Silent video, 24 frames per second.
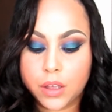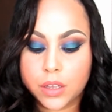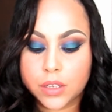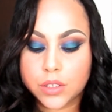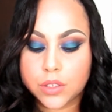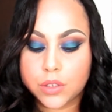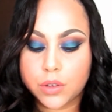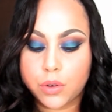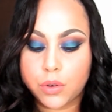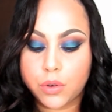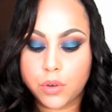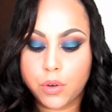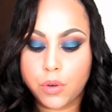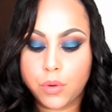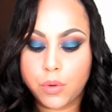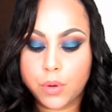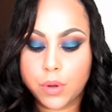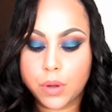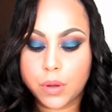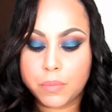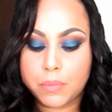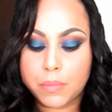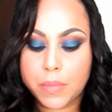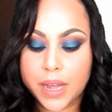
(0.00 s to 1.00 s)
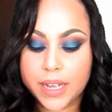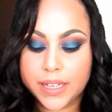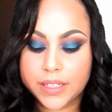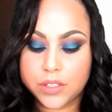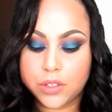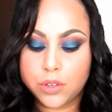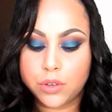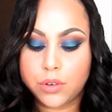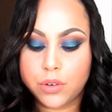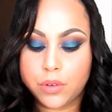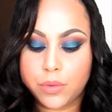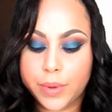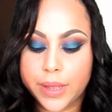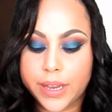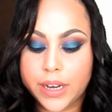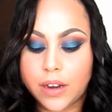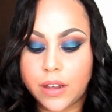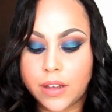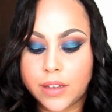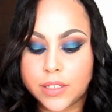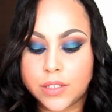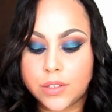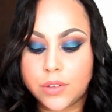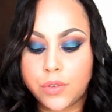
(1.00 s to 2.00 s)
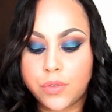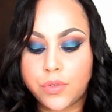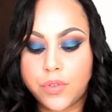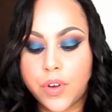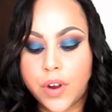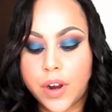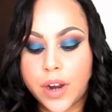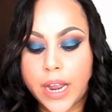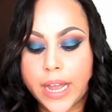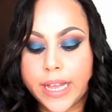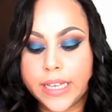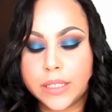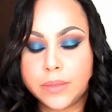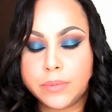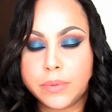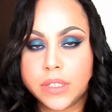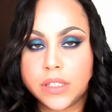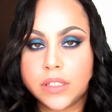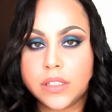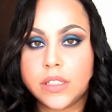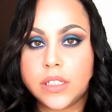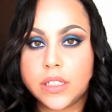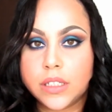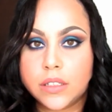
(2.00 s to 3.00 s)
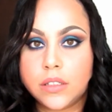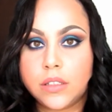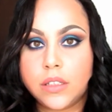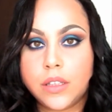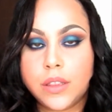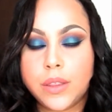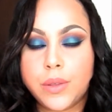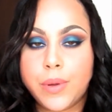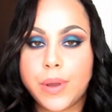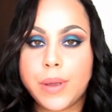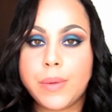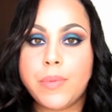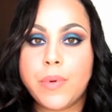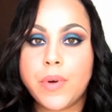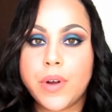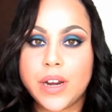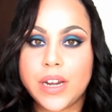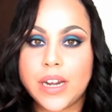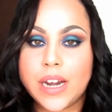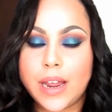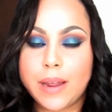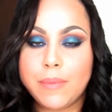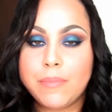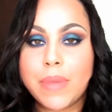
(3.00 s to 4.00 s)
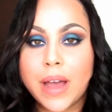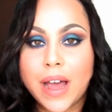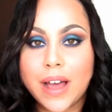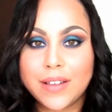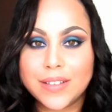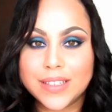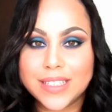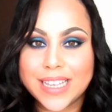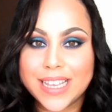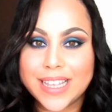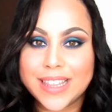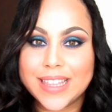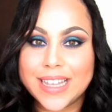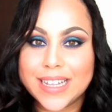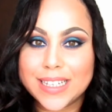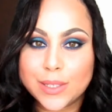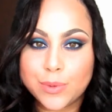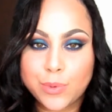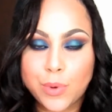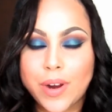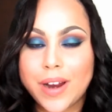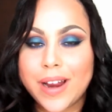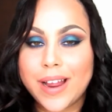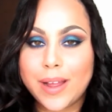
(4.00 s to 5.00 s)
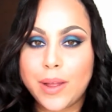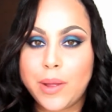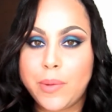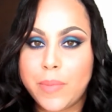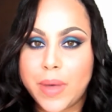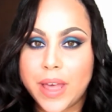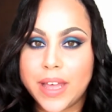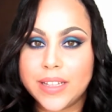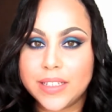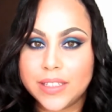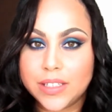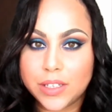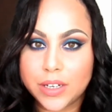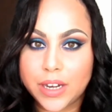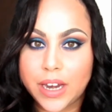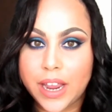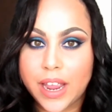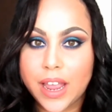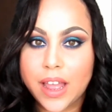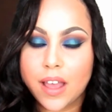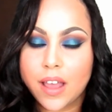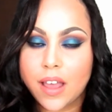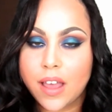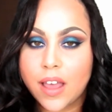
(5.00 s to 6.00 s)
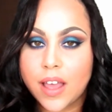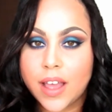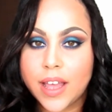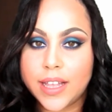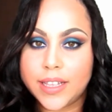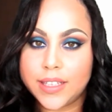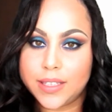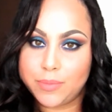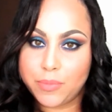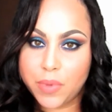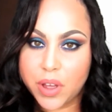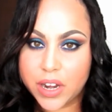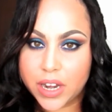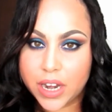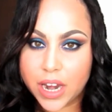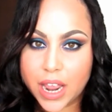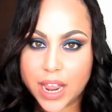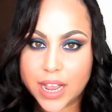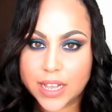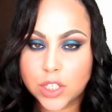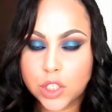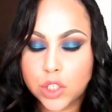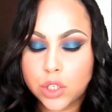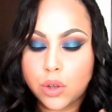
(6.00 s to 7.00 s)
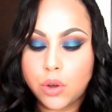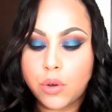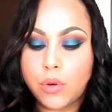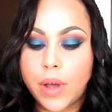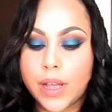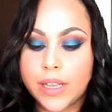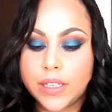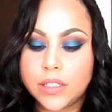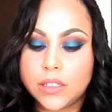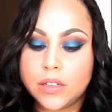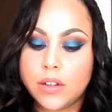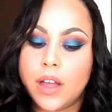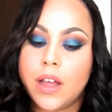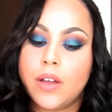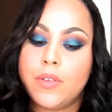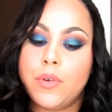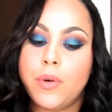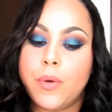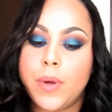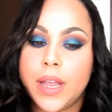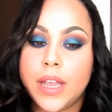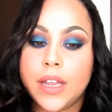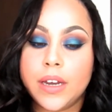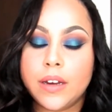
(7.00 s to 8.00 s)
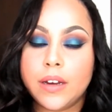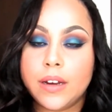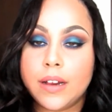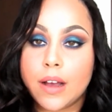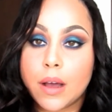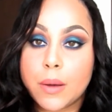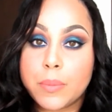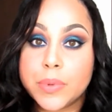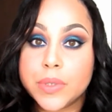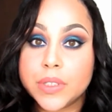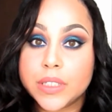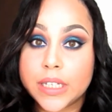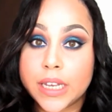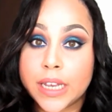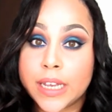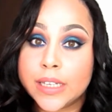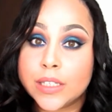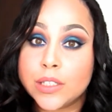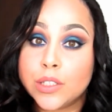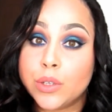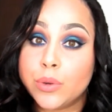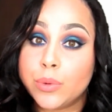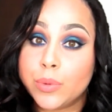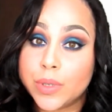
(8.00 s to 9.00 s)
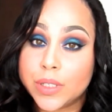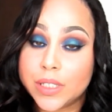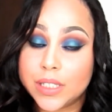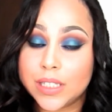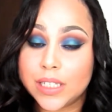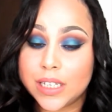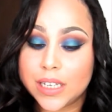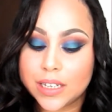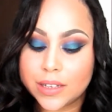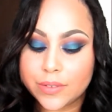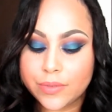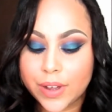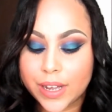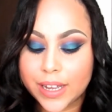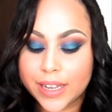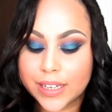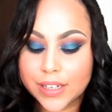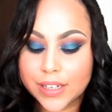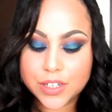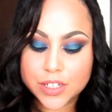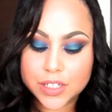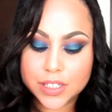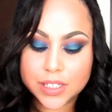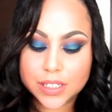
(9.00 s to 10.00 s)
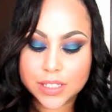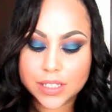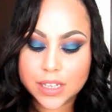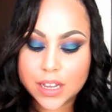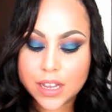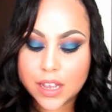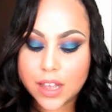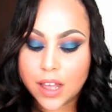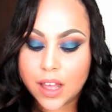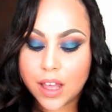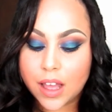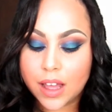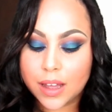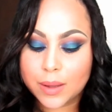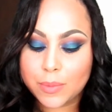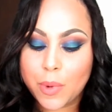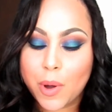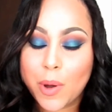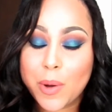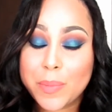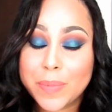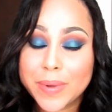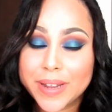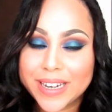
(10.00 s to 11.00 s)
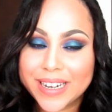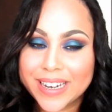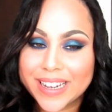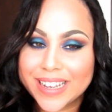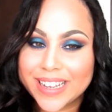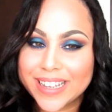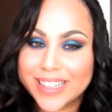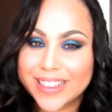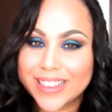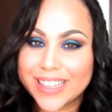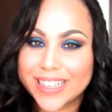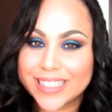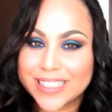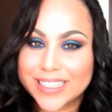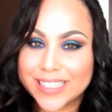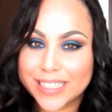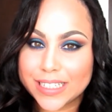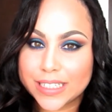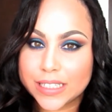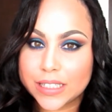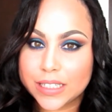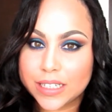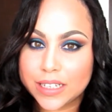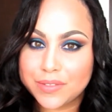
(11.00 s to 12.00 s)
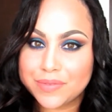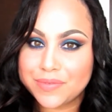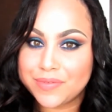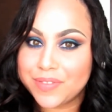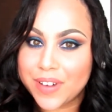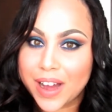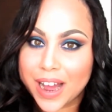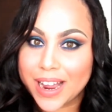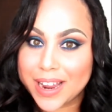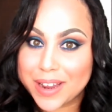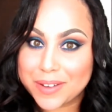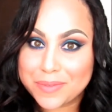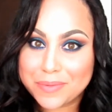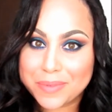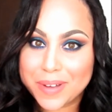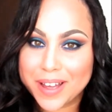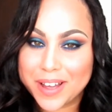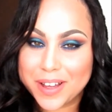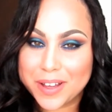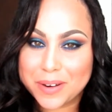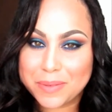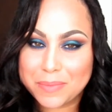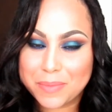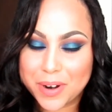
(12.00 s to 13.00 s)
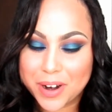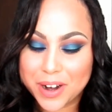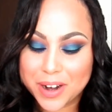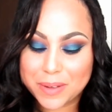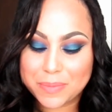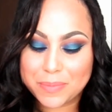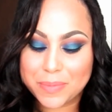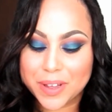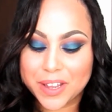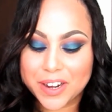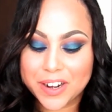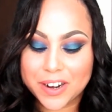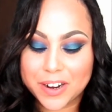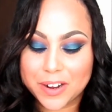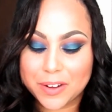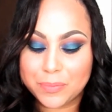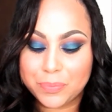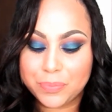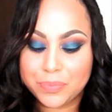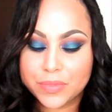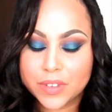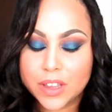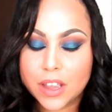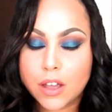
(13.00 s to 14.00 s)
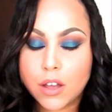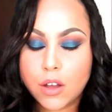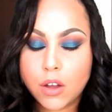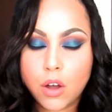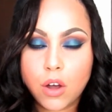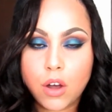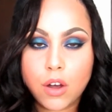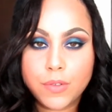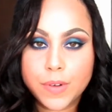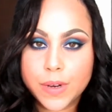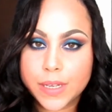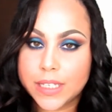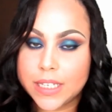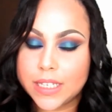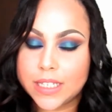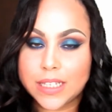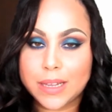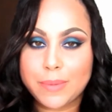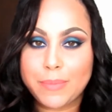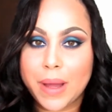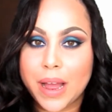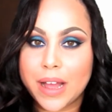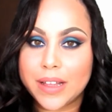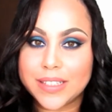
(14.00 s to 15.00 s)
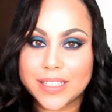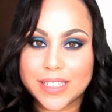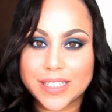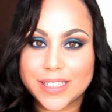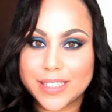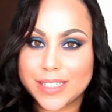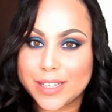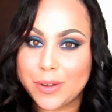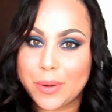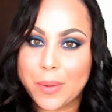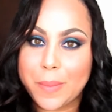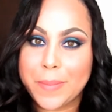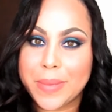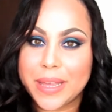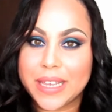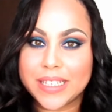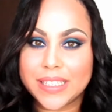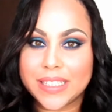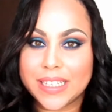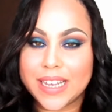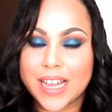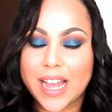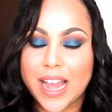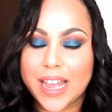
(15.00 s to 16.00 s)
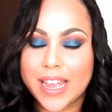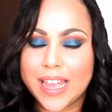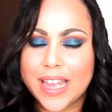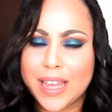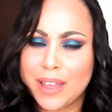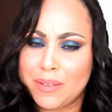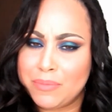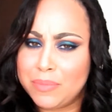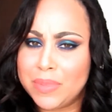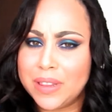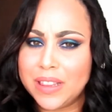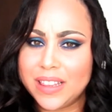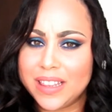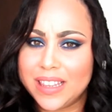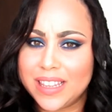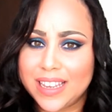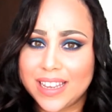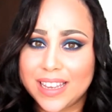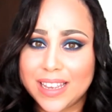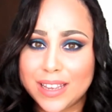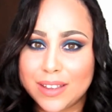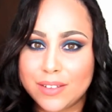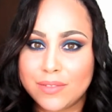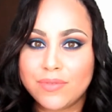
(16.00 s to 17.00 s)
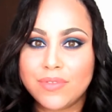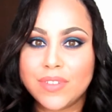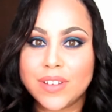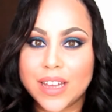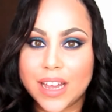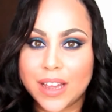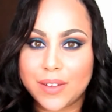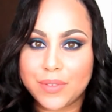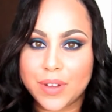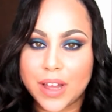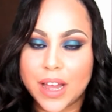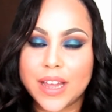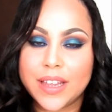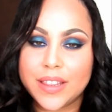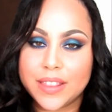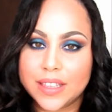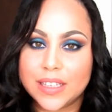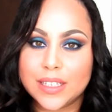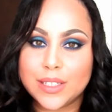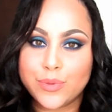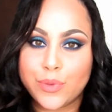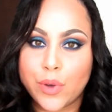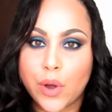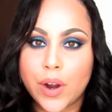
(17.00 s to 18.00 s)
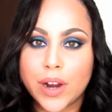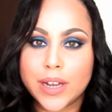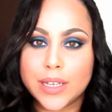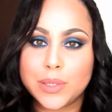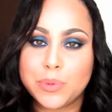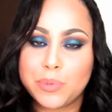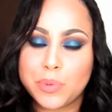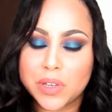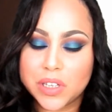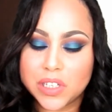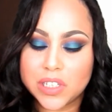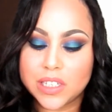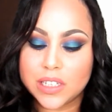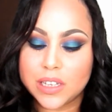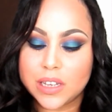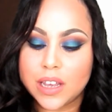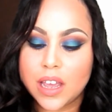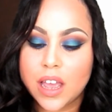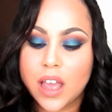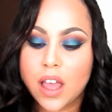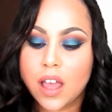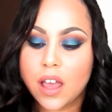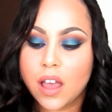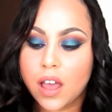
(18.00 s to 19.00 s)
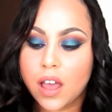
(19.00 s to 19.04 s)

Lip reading: So my total weight loss so far has been 63.9 pounds, and that's where I'm at today. It's Monday, so I still have a weigh-in in a couple days, so we'll see if I just, I'm hoping to hit that 65 pound mark, but over 60 pounds is still amazing. I can't believe I've gotten this far, especially